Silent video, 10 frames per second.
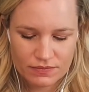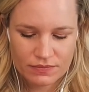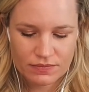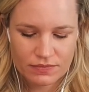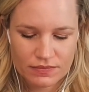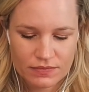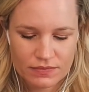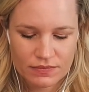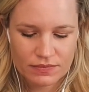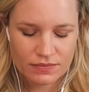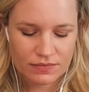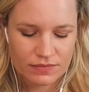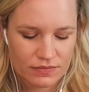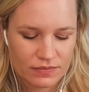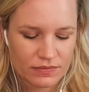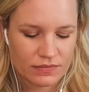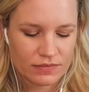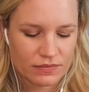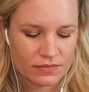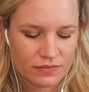
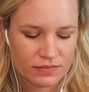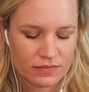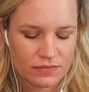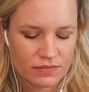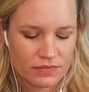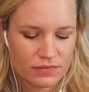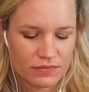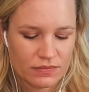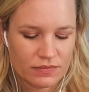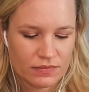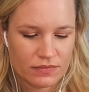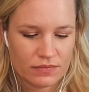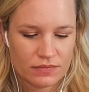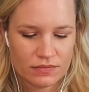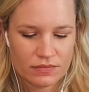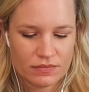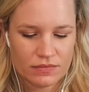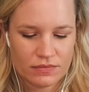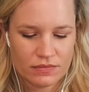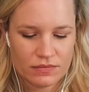
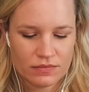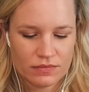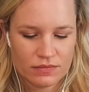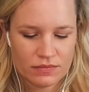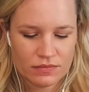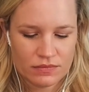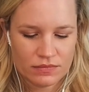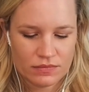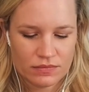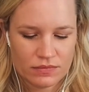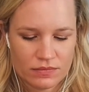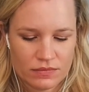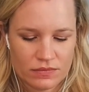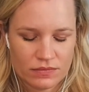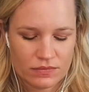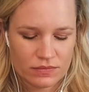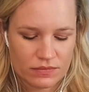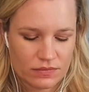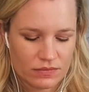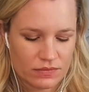
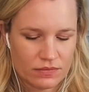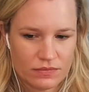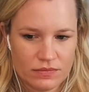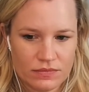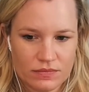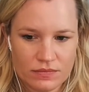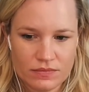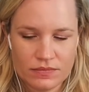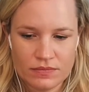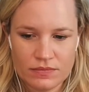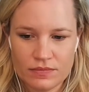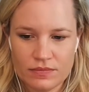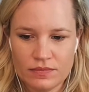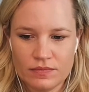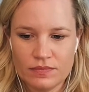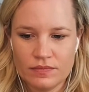(silent)